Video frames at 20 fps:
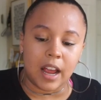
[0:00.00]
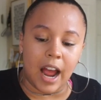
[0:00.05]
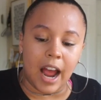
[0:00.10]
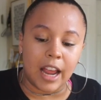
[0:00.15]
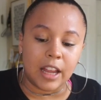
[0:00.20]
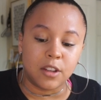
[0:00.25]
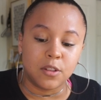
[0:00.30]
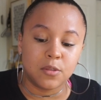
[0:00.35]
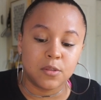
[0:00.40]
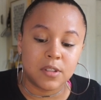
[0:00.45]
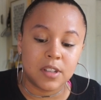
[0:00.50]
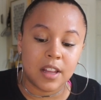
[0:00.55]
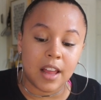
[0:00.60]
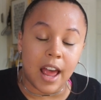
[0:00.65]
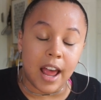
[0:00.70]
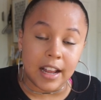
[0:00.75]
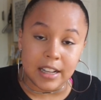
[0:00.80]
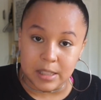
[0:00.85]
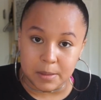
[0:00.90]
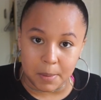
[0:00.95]
I use the
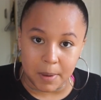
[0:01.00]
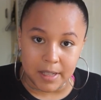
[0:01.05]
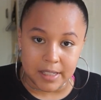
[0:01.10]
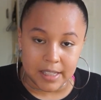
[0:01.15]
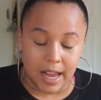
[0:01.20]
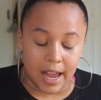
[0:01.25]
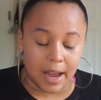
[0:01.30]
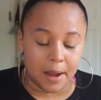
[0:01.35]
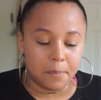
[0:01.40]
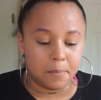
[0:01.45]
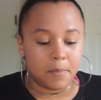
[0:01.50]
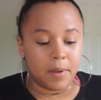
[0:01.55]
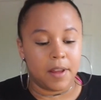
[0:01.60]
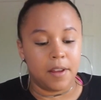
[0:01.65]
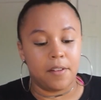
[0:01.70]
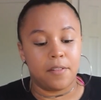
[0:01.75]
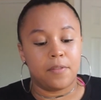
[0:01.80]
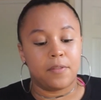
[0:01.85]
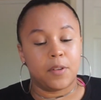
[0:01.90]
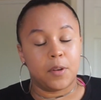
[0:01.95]
Headspace app,
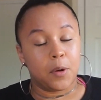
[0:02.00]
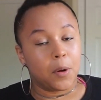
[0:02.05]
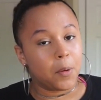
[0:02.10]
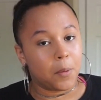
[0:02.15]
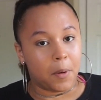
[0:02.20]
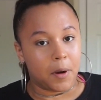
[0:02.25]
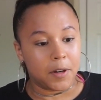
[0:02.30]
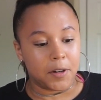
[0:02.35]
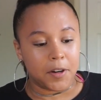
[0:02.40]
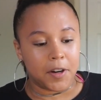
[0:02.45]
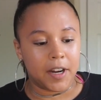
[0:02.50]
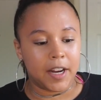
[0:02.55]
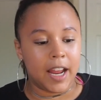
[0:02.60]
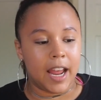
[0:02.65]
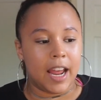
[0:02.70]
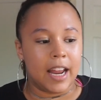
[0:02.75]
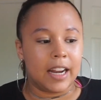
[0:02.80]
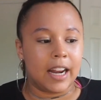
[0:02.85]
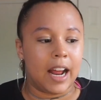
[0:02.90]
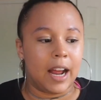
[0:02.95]
if you're wondering,
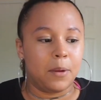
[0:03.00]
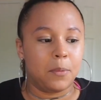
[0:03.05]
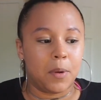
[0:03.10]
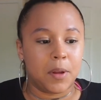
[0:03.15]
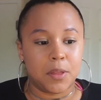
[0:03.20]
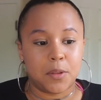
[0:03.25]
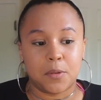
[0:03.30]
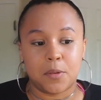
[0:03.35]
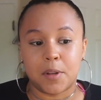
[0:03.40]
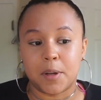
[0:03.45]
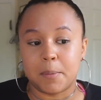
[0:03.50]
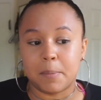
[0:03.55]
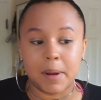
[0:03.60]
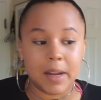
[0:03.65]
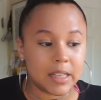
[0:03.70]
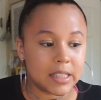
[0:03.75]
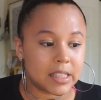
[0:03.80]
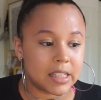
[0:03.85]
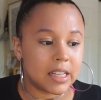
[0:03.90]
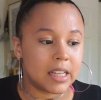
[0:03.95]
and I went through their
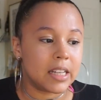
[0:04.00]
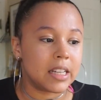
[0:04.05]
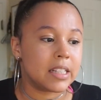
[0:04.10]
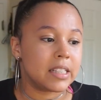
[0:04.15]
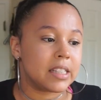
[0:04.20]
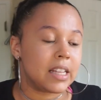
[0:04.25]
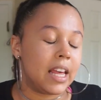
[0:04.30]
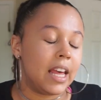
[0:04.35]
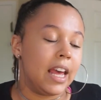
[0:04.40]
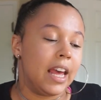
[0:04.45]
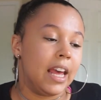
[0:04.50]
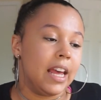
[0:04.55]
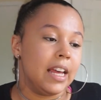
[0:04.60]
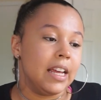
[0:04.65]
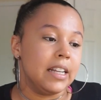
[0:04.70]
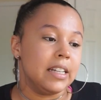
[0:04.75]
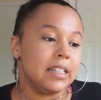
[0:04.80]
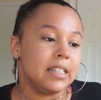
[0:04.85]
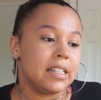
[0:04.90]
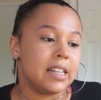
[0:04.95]
basics,
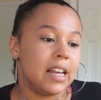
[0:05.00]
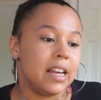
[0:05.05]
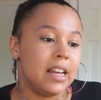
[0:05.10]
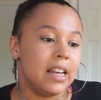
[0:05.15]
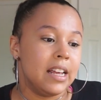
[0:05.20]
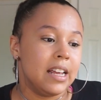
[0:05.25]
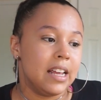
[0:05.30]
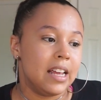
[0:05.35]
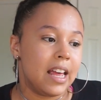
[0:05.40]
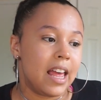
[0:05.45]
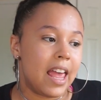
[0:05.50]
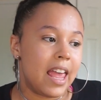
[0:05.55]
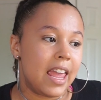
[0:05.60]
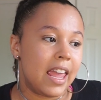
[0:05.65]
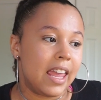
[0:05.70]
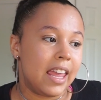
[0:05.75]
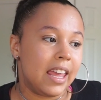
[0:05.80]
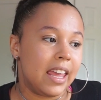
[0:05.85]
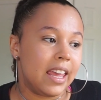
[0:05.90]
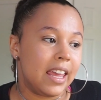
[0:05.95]
and
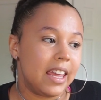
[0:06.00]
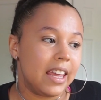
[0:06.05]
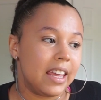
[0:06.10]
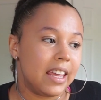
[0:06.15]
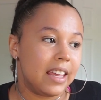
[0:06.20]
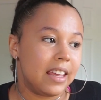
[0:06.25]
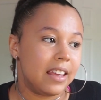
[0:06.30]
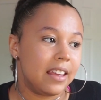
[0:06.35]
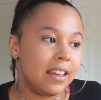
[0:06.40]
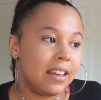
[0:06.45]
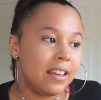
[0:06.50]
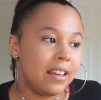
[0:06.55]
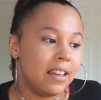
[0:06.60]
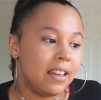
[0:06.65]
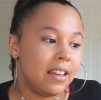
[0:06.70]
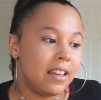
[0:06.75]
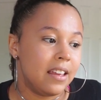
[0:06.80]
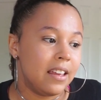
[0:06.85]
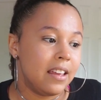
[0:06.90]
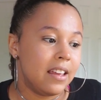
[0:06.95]
it
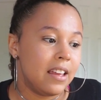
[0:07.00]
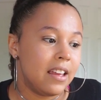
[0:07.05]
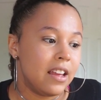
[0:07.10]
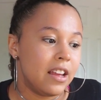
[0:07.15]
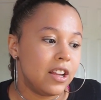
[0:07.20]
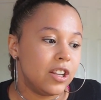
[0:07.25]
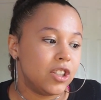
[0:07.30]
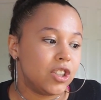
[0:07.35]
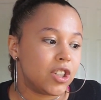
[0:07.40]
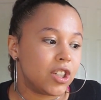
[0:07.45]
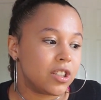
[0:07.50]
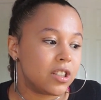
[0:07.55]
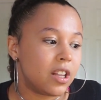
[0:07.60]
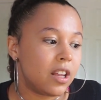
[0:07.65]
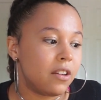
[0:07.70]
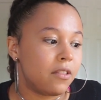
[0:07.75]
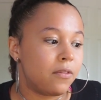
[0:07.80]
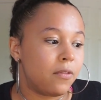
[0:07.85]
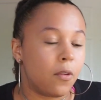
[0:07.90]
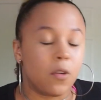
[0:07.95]
just
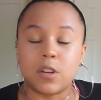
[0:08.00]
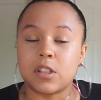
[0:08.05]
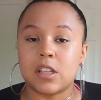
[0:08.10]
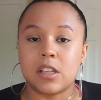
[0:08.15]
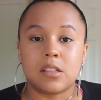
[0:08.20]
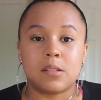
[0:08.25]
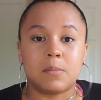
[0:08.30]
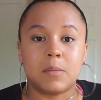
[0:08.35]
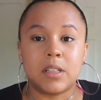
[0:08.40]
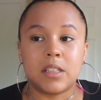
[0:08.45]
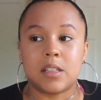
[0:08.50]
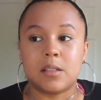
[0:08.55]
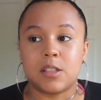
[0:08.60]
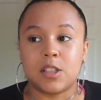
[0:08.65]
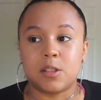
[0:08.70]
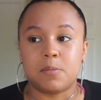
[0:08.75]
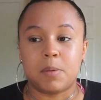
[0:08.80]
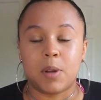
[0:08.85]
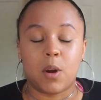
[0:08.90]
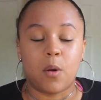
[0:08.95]
like forces me to
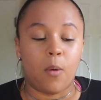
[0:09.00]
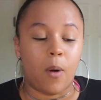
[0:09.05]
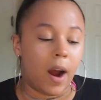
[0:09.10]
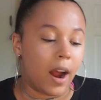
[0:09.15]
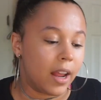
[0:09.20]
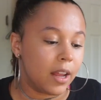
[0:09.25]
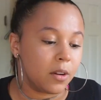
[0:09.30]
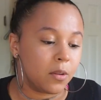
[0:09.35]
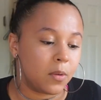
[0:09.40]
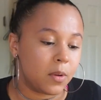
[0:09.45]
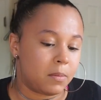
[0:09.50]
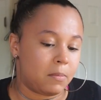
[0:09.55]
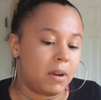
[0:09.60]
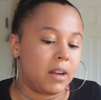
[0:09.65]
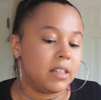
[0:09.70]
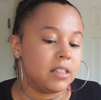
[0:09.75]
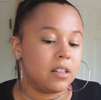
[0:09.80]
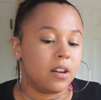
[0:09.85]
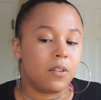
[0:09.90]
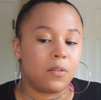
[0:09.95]
just be quiet with
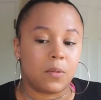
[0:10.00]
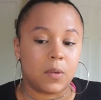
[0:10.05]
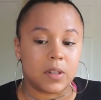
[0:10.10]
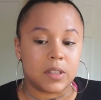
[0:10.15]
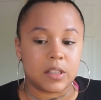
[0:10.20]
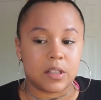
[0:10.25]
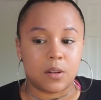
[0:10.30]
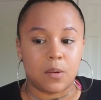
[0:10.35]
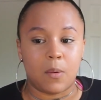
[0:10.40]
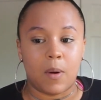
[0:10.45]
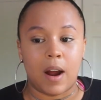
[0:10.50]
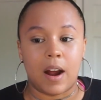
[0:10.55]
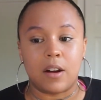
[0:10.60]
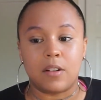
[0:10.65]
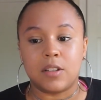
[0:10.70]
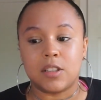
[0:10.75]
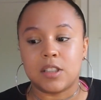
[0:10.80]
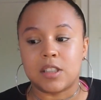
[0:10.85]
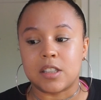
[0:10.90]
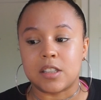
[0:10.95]
myself once in a while
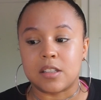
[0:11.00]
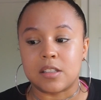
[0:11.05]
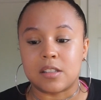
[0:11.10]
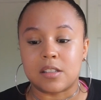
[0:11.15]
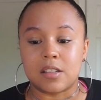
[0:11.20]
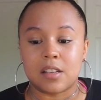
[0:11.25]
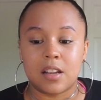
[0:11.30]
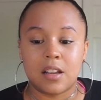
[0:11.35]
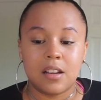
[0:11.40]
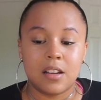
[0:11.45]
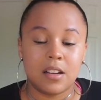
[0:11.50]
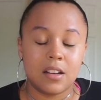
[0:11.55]
and just